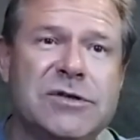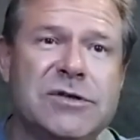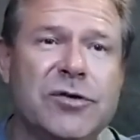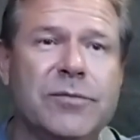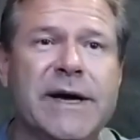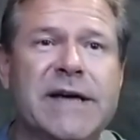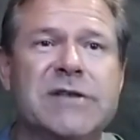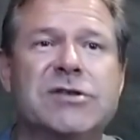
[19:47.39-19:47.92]

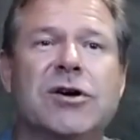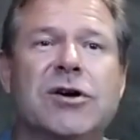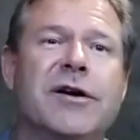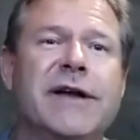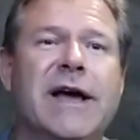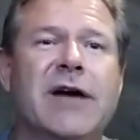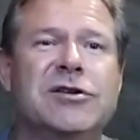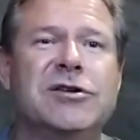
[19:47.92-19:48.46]
tune my
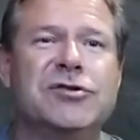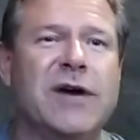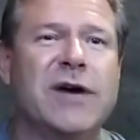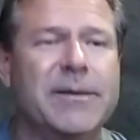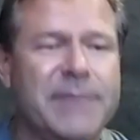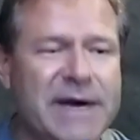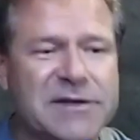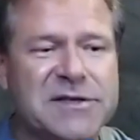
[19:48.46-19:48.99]
guitar down to try
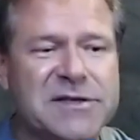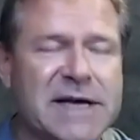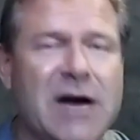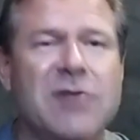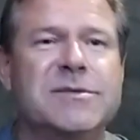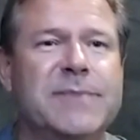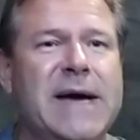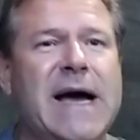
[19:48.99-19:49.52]
to make the
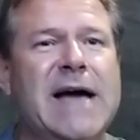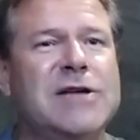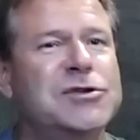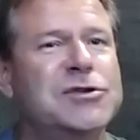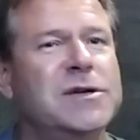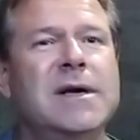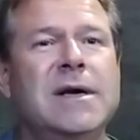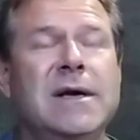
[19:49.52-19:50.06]
sounds match.